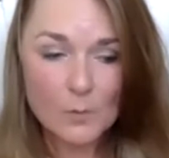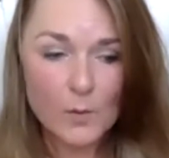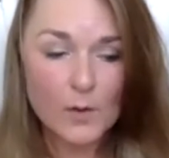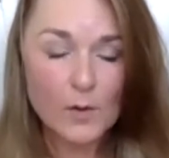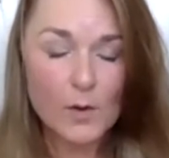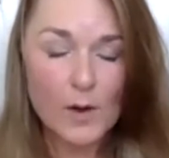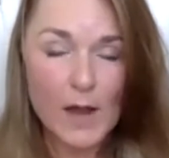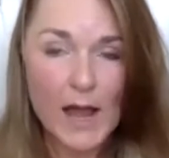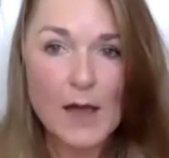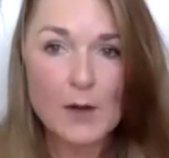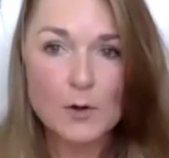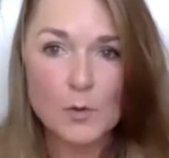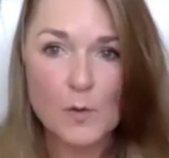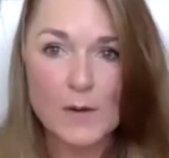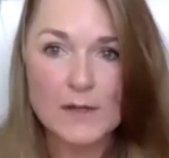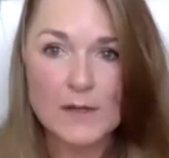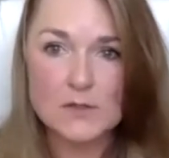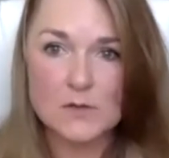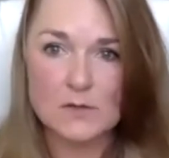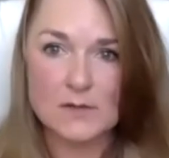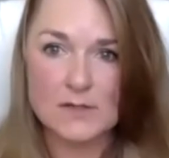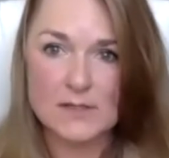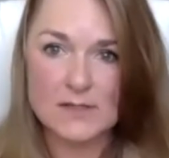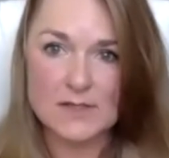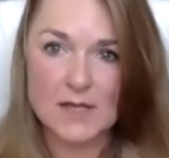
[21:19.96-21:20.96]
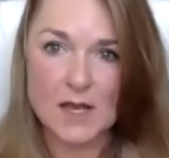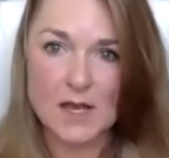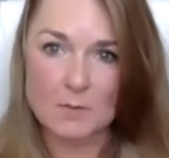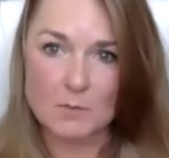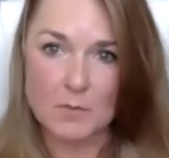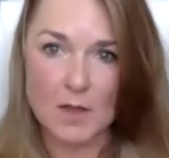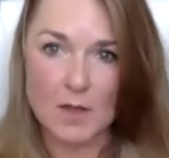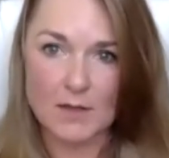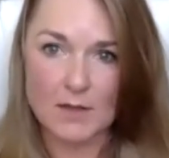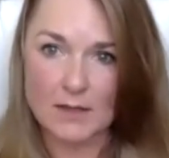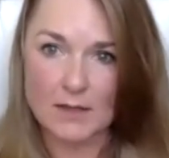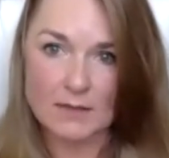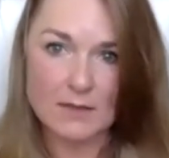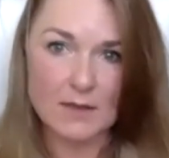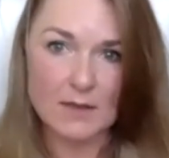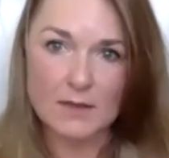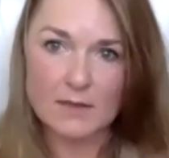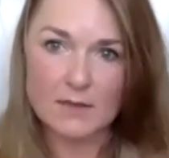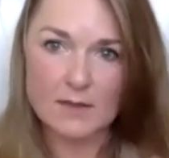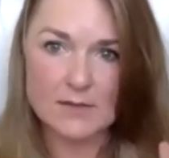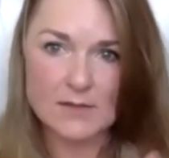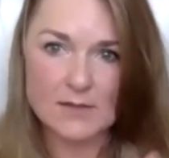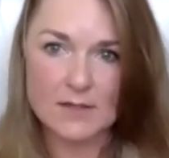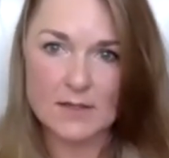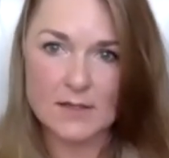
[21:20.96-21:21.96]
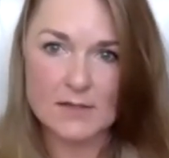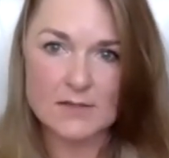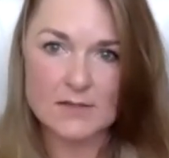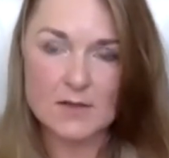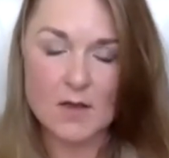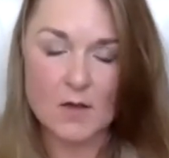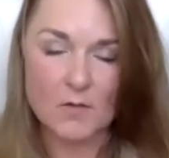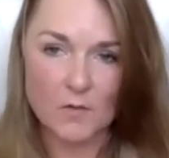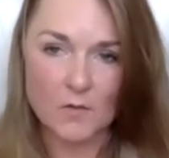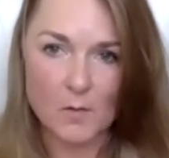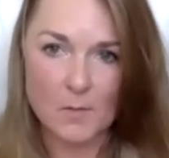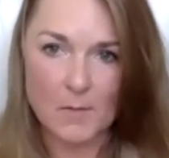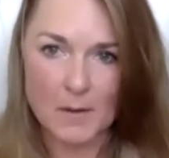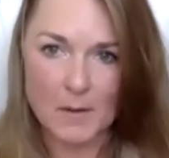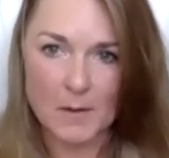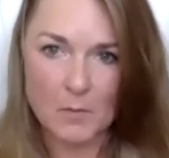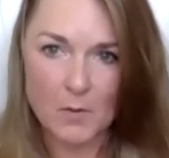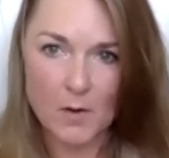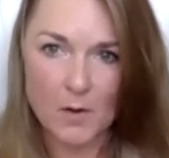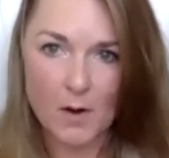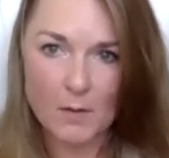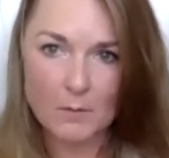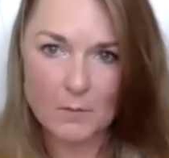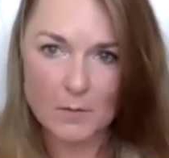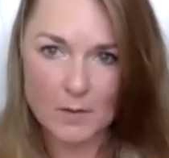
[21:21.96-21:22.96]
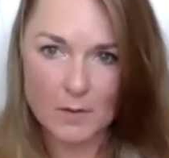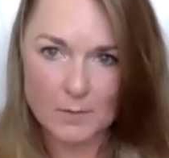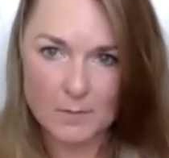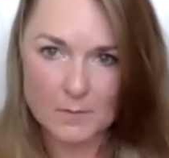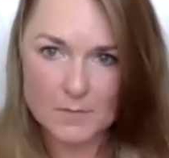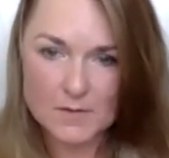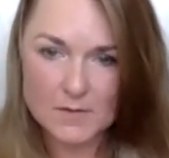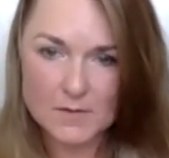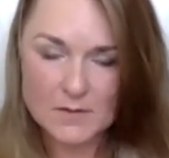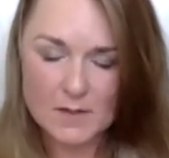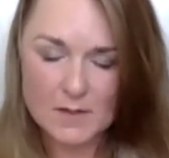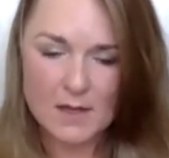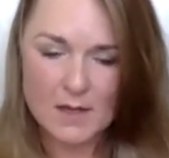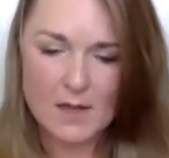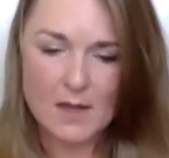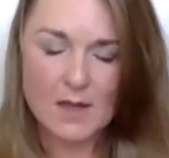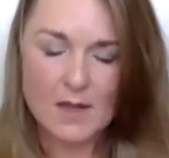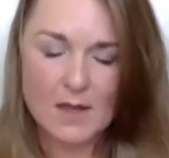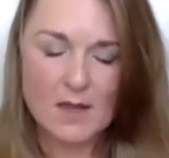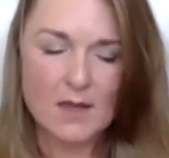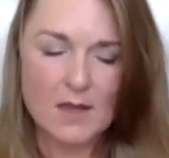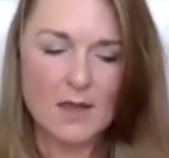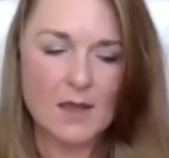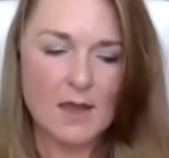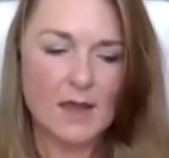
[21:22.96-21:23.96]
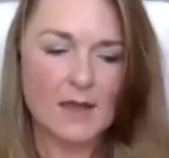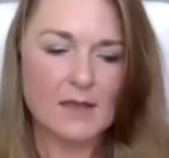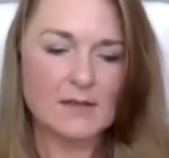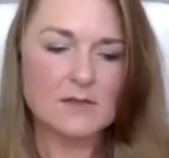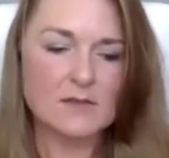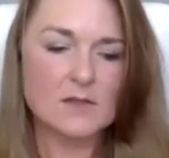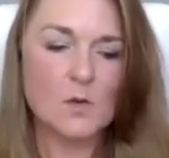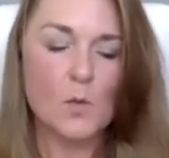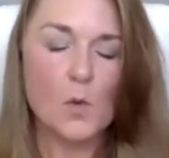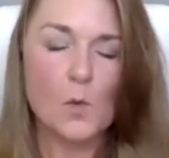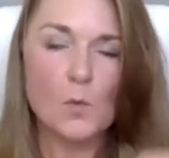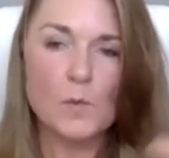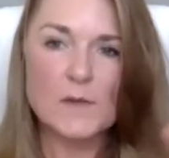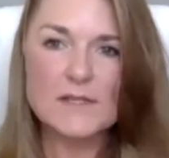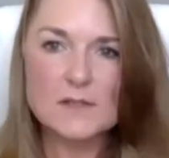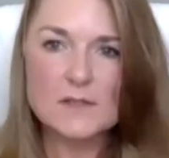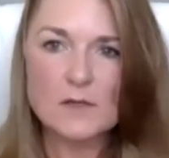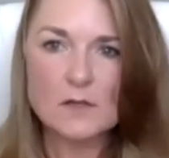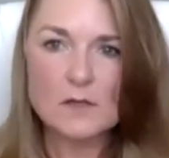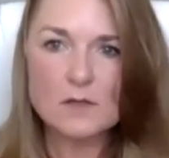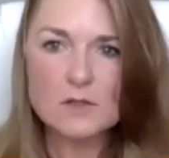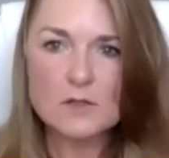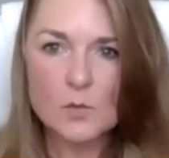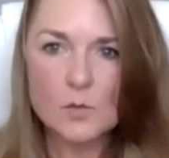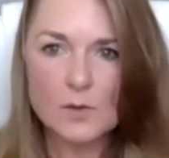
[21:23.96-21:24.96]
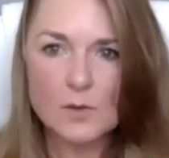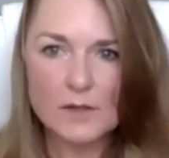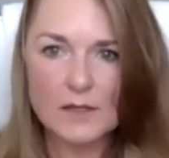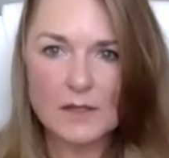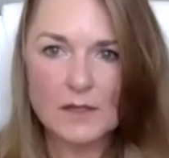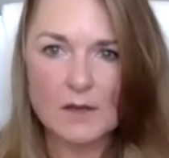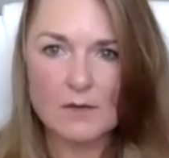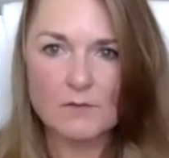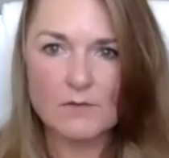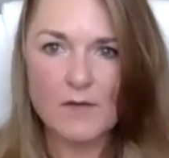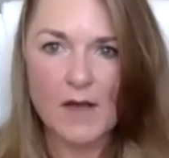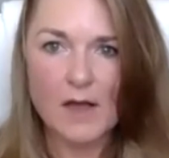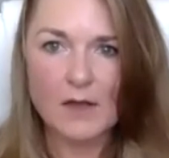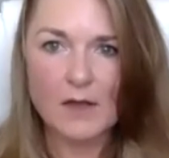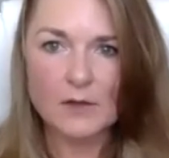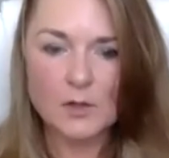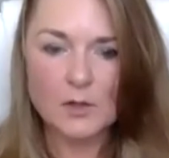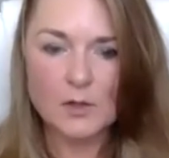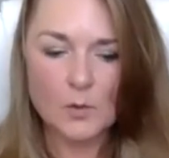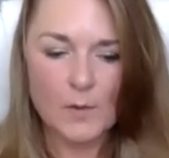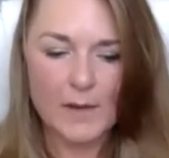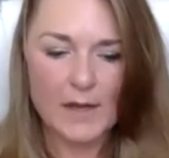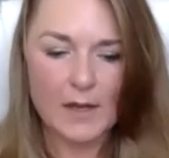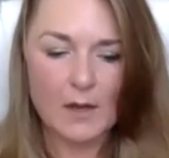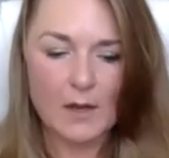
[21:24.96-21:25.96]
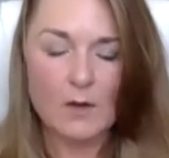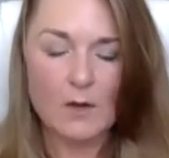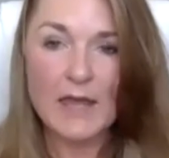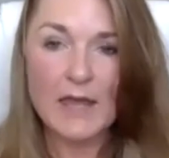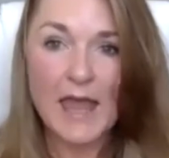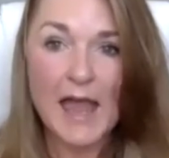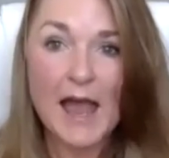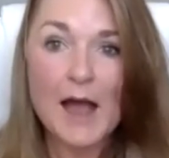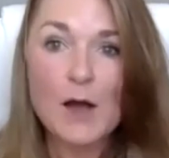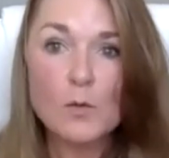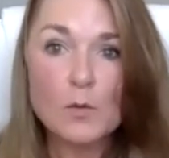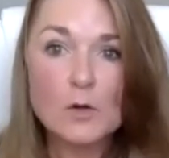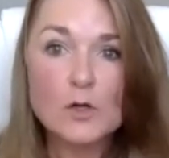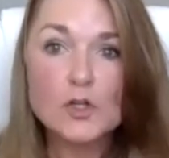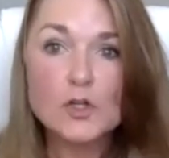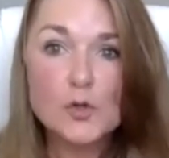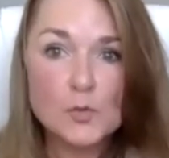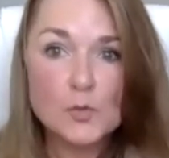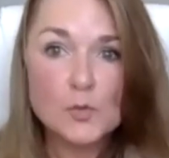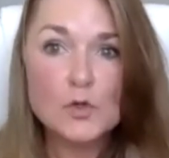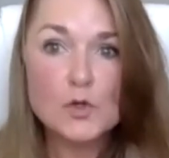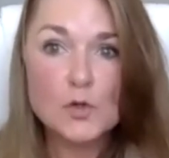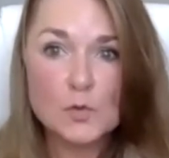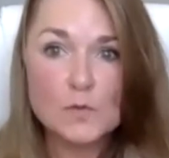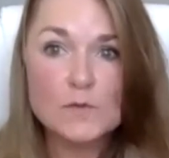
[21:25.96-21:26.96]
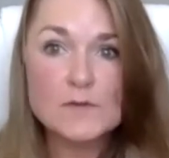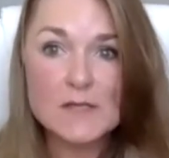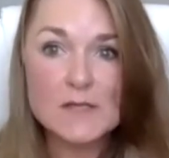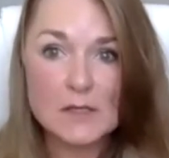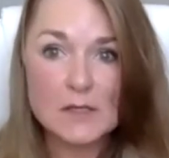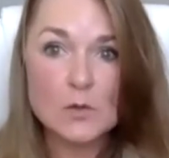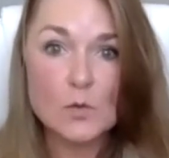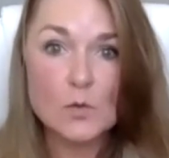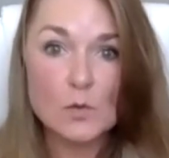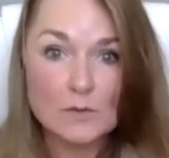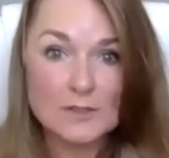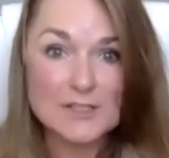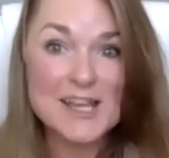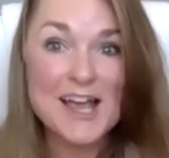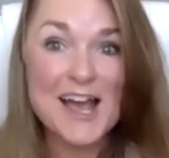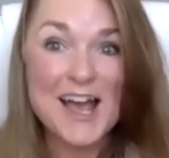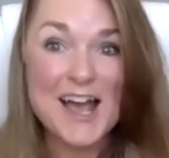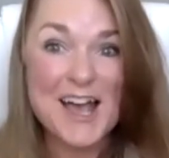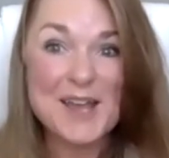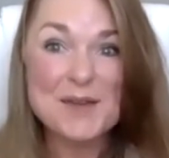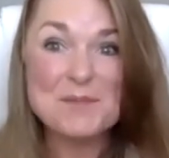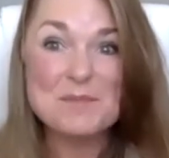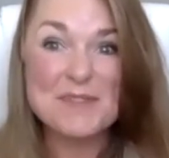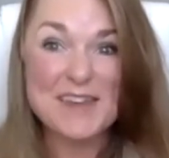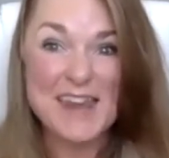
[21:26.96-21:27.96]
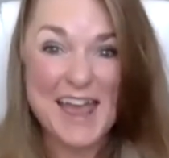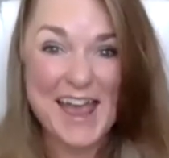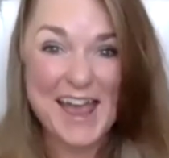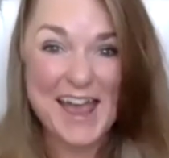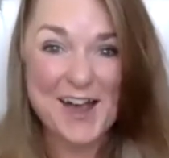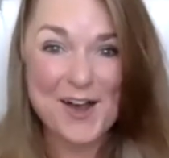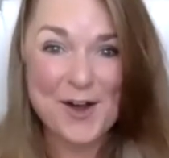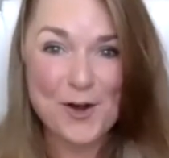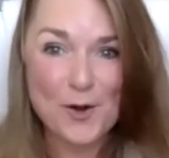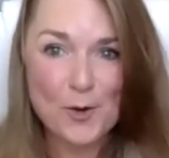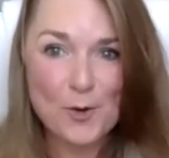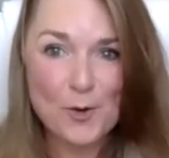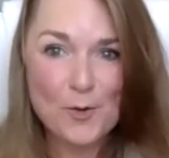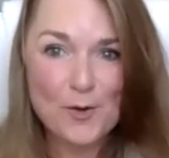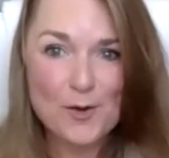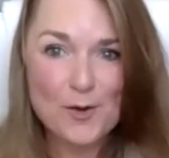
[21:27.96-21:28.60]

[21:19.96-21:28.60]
How do I do this time blocking thing that's going to solve all my problems? And so when we start to really evaluate, okay, how are you using your time now?